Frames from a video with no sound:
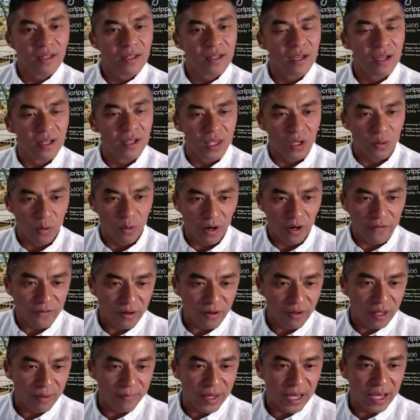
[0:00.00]
uh, the
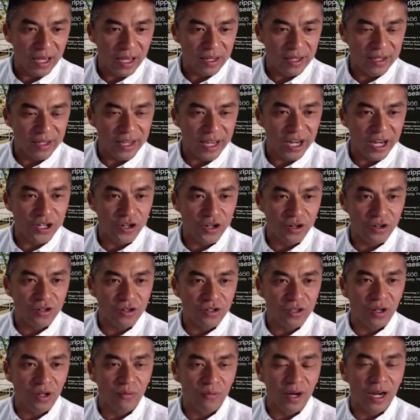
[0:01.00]
workflow that Matt engaged here
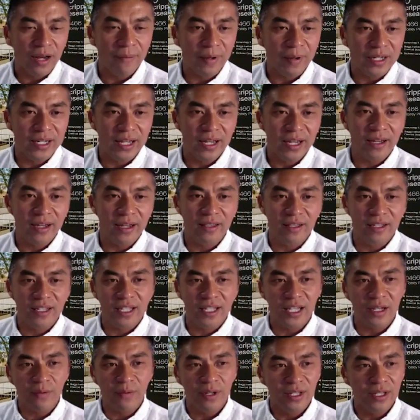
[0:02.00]
is on the right by taking the
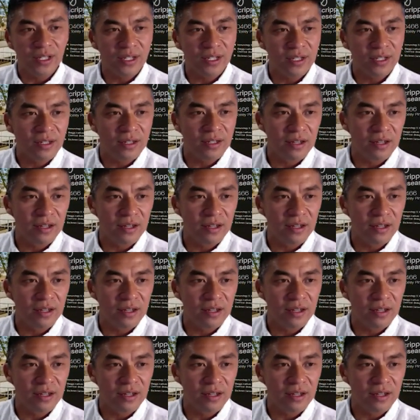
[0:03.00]
sequence